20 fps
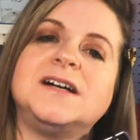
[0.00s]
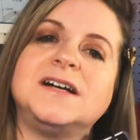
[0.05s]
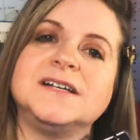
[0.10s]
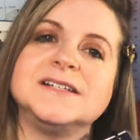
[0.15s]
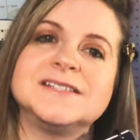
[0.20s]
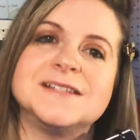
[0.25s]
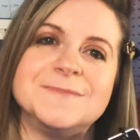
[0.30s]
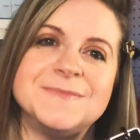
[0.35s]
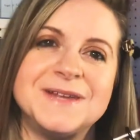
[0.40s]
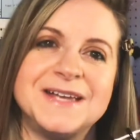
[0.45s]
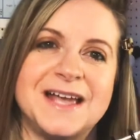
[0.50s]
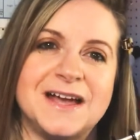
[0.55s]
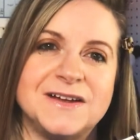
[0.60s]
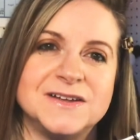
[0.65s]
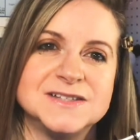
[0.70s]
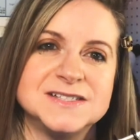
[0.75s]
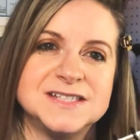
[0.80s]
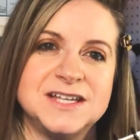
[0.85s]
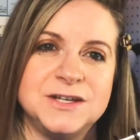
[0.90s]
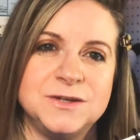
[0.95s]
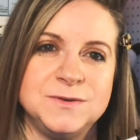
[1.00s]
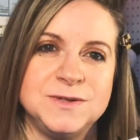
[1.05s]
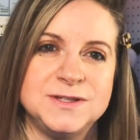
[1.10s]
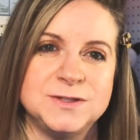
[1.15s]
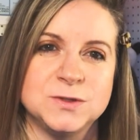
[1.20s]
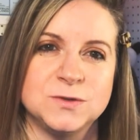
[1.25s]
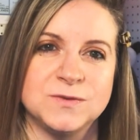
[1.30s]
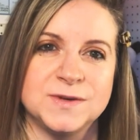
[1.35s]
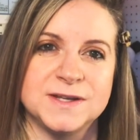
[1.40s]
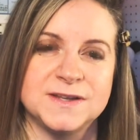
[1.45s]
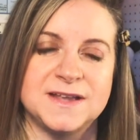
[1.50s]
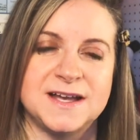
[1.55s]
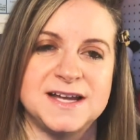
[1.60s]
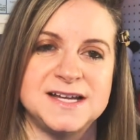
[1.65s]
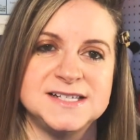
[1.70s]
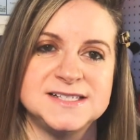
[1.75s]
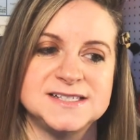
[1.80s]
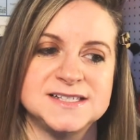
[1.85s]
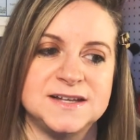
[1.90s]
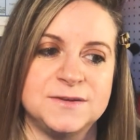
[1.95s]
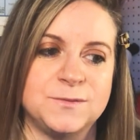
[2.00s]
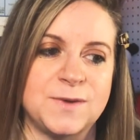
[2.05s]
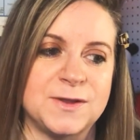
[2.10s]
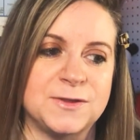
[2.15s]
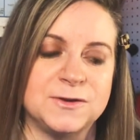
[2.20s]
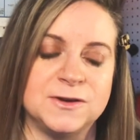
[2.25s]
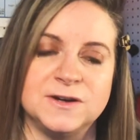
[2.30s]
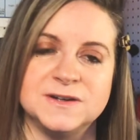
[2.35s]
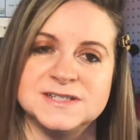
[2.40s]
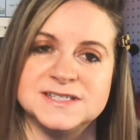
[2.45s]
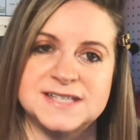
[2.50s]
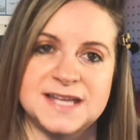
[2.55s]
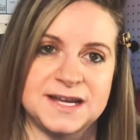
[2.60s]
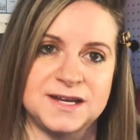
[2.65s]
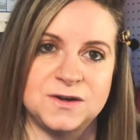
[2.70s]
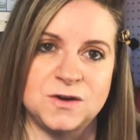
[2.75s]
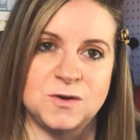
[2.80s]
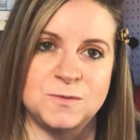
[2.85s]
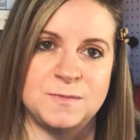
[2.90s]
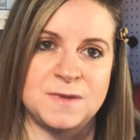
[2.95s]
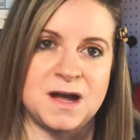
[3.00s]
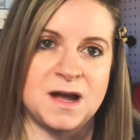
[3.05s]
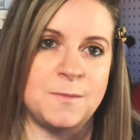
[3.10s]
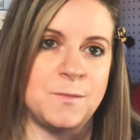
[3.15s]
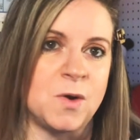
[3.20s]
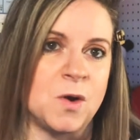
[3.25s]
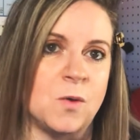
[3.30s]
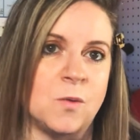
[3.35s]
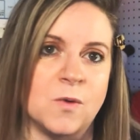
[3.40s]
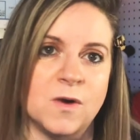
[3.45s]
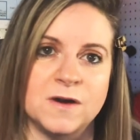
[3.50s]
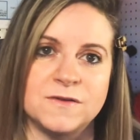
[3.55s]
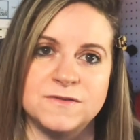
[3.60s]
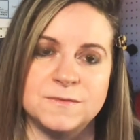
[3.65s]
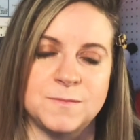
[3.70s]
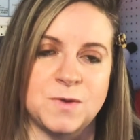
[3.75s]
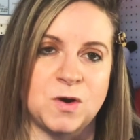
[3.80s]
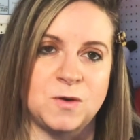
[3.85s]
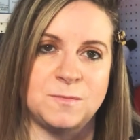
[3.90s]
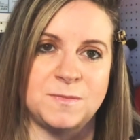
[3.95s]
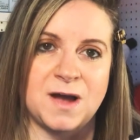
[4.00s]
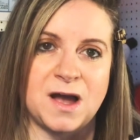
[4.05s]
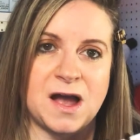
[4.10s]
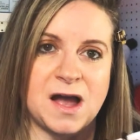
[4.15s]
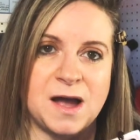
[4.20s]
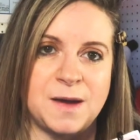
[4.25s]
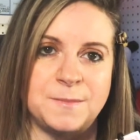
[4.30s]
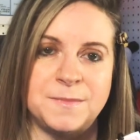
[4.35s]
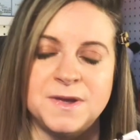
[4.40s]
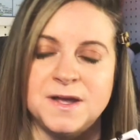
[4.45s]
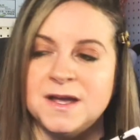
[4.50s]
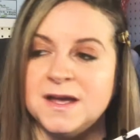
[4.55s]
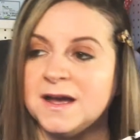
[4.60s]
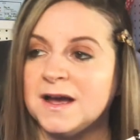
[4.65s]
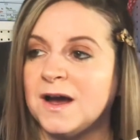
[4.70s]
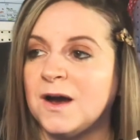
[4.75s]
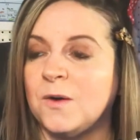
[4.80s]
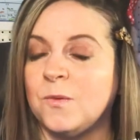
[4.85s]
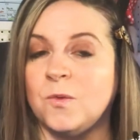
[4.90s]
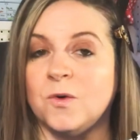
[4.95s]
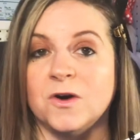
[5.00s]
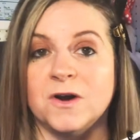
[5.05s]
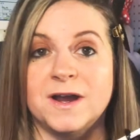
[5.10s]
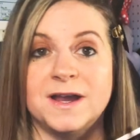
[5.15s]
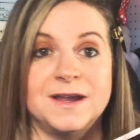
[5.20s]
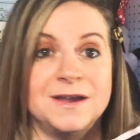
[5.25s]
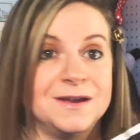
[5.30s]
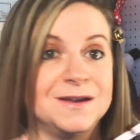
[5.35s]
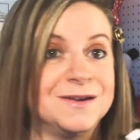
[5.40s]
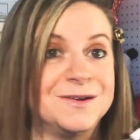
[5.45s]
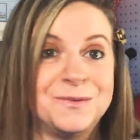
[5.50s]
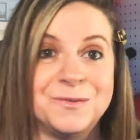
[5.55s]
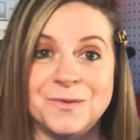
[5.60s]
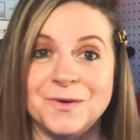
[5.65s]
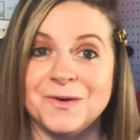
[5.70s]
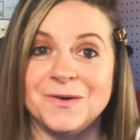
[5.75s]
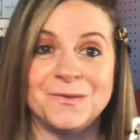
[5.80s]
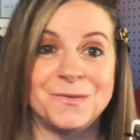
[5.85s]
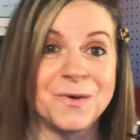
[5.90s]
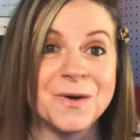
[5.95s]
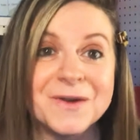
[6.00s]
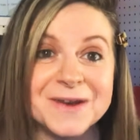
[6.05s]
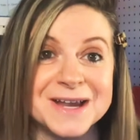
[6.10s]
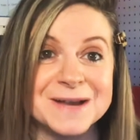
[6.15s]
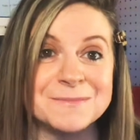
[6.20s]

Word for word: something else that you need to realize, whether you're a stay-at-home mom, or work-from-home mom, a work, work working